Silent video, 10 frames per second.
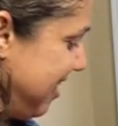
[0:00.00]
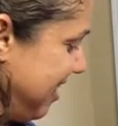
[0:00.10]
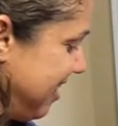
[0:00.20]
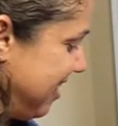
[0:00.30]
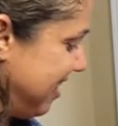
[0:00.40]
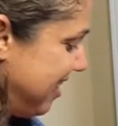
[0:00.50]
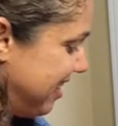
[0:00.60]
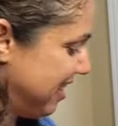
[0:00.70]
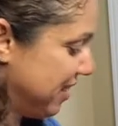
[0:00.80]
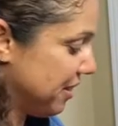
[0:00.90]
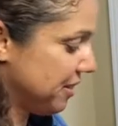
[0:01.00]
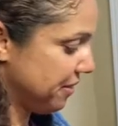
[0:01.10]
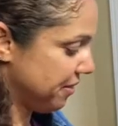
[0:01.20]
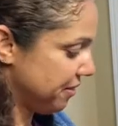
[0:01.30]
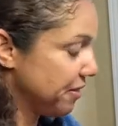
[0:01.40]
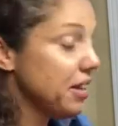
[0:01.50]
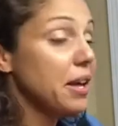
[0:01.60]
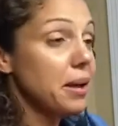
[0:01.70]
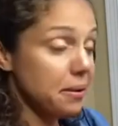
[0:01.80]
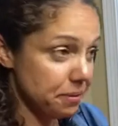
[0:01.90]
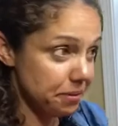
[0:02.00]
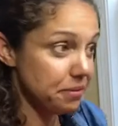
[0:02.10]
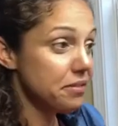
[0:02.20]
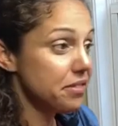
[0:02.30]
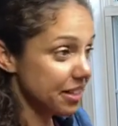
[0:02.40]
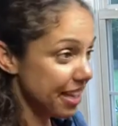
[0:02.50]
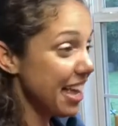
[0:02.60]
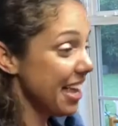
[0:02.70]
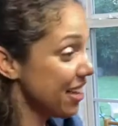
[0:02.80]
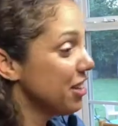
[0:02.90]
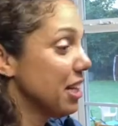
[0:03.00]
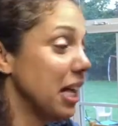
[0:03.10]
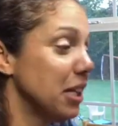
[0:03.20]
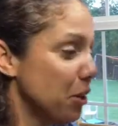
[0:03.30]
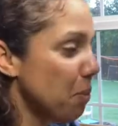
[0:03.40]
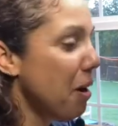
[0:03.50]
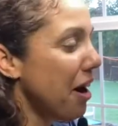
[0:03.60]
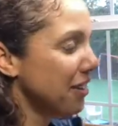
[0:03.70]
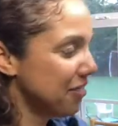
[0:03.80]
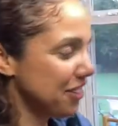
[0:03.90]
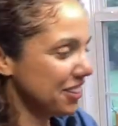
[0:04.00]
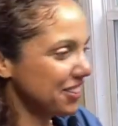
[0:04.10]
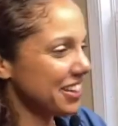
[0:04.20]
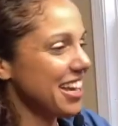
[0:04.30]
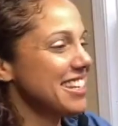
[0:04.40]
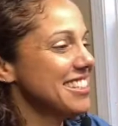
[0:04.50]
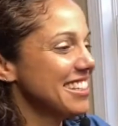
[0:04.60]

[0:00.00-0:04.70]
making the pool for little kids. a little pond for little kids.